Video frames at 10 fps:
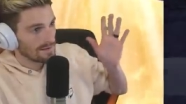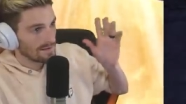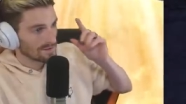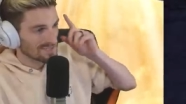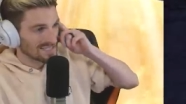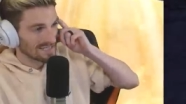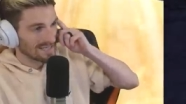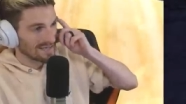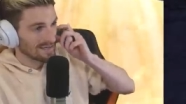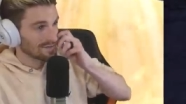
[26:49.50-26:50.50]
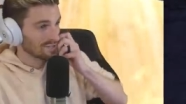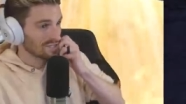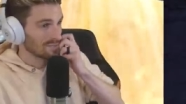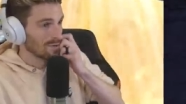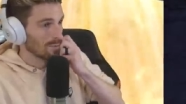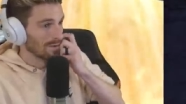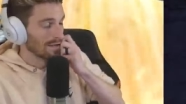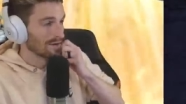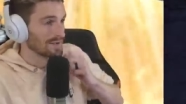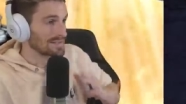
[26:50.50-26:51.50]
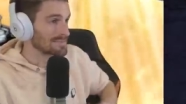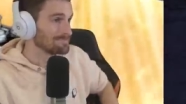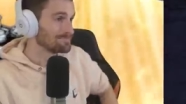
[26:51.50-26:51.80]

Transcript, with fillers: It'll sink in here in just a moment. There it is.